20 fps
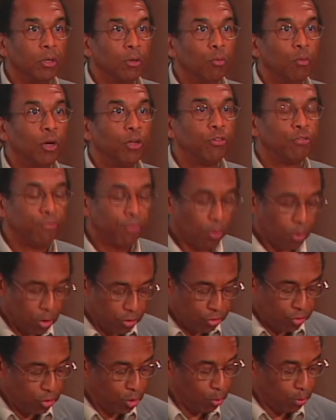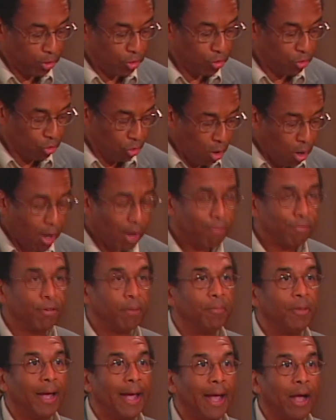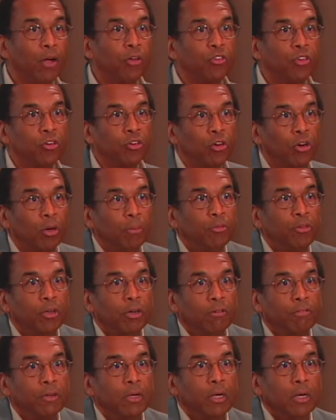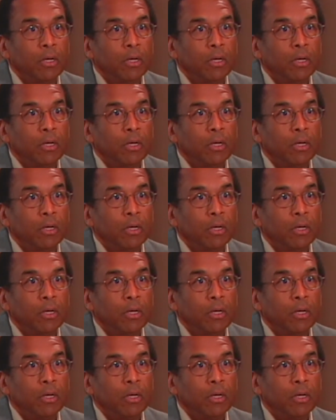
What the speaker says: was forced to withdraw from the House in terms of